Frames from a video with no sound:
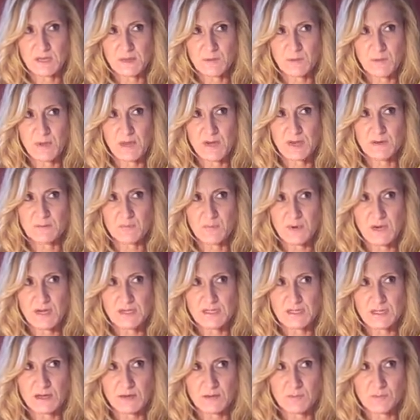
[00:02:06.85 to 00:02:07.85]
and the big
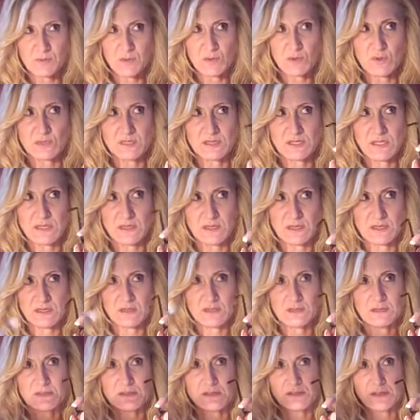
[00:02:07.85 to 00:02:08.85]
breakdown of protein
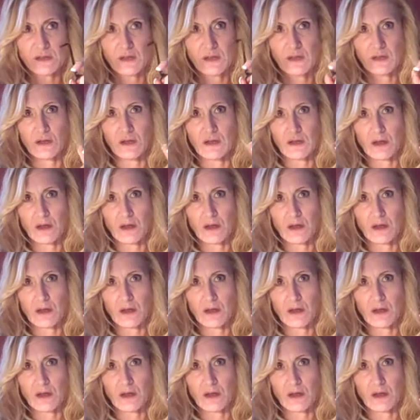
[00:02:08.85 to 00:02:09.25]
is,